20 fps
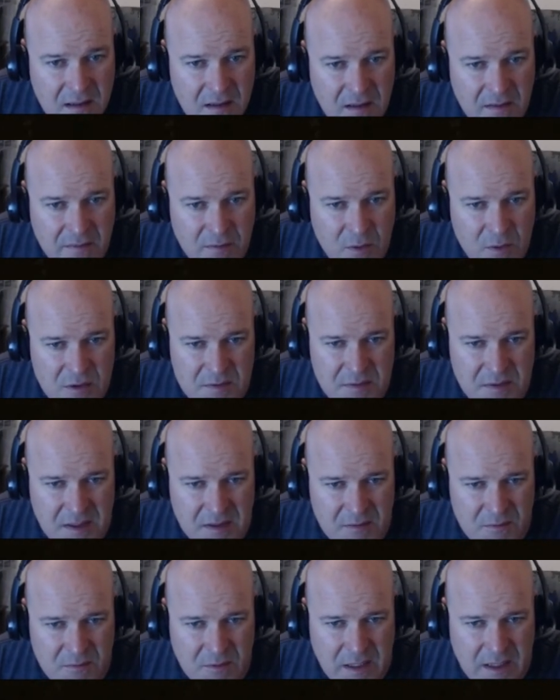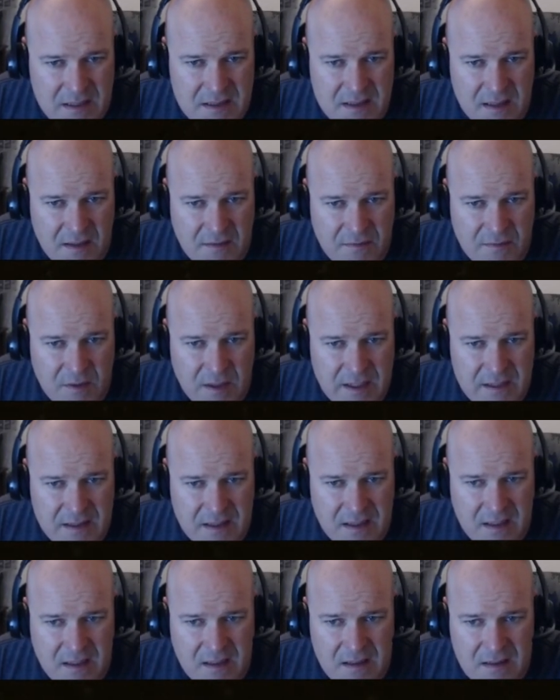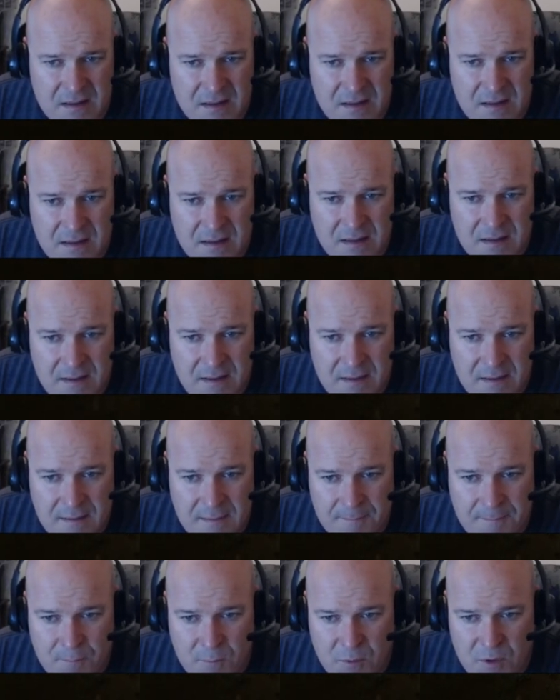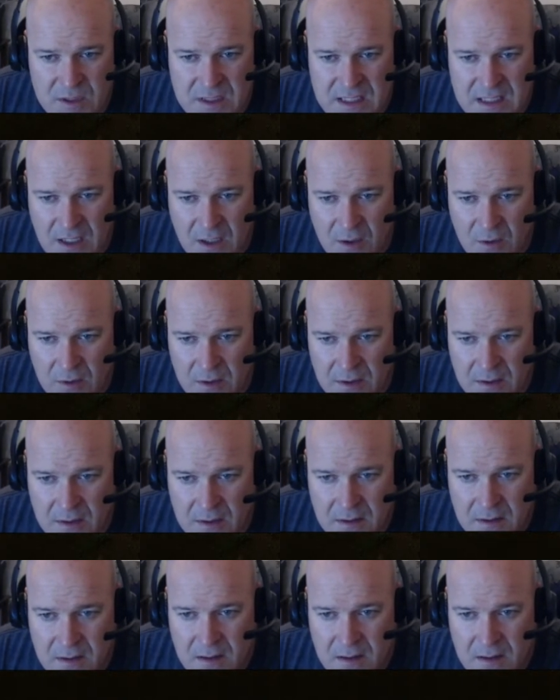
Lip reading: Oh, of course we're going to wreck stuff, right? Duh. Where's he going?